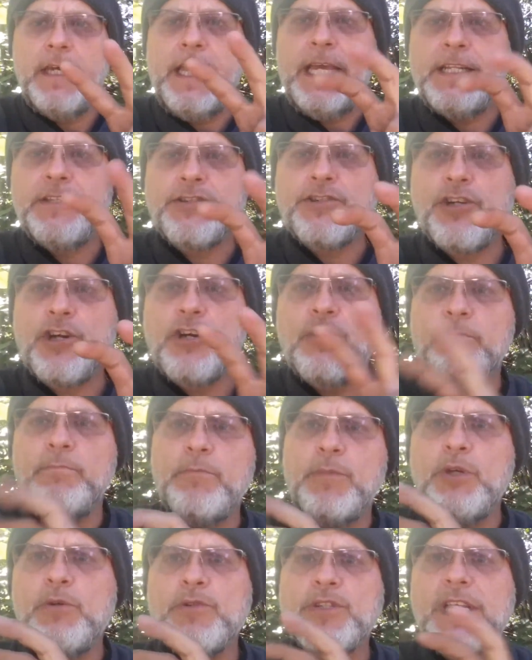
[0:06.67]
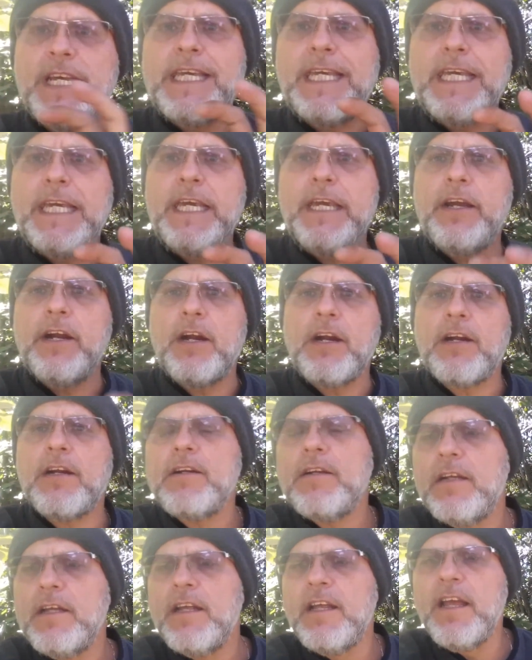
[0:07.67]
Insert music here.
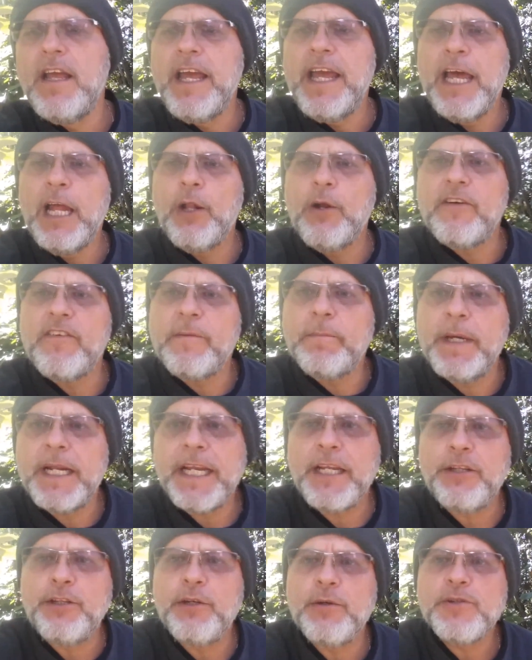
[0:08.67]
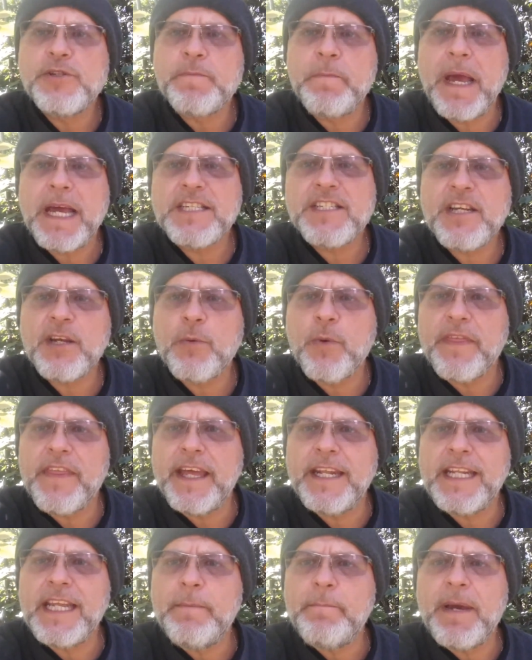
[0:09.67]
Hello, everybody. Deuce Pesic with
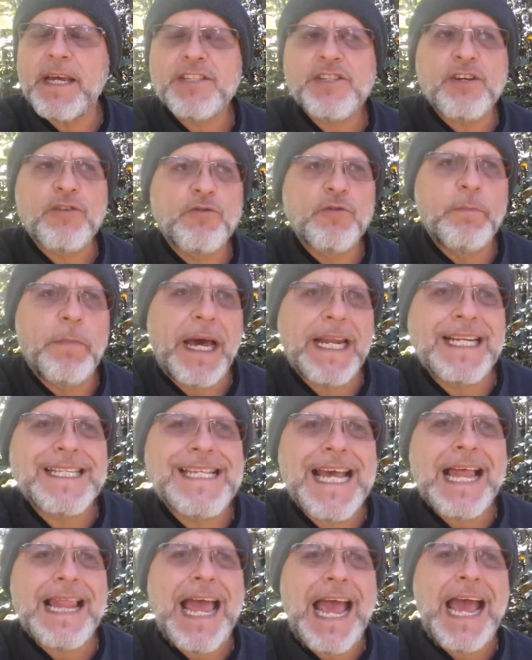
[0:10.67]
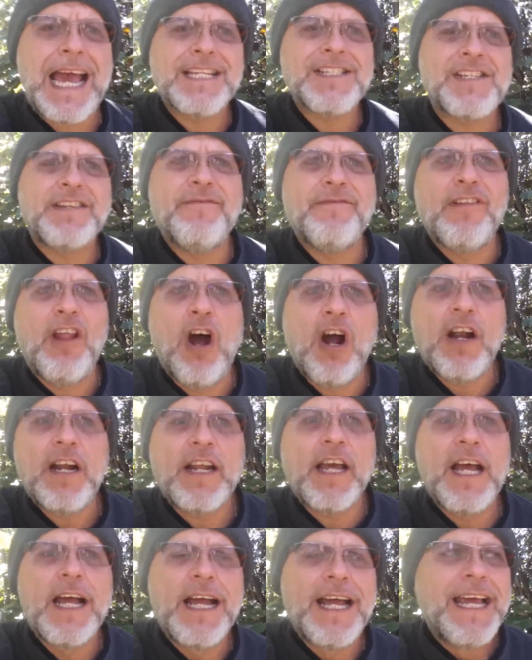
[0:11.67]
NDPesic Group out of Tallahassee,
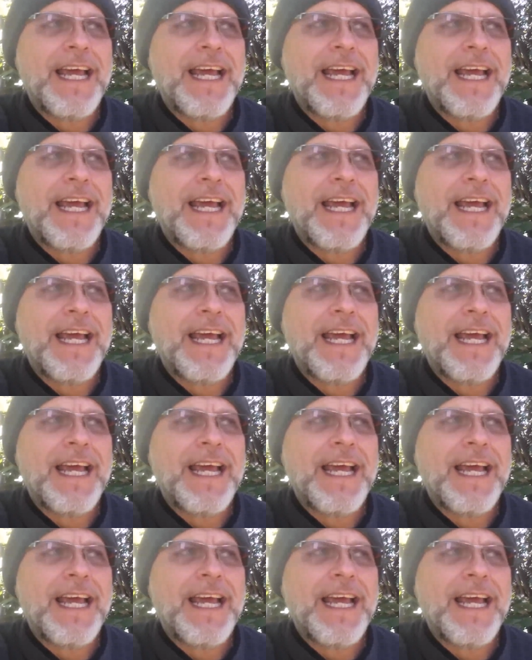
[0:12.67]
Florida.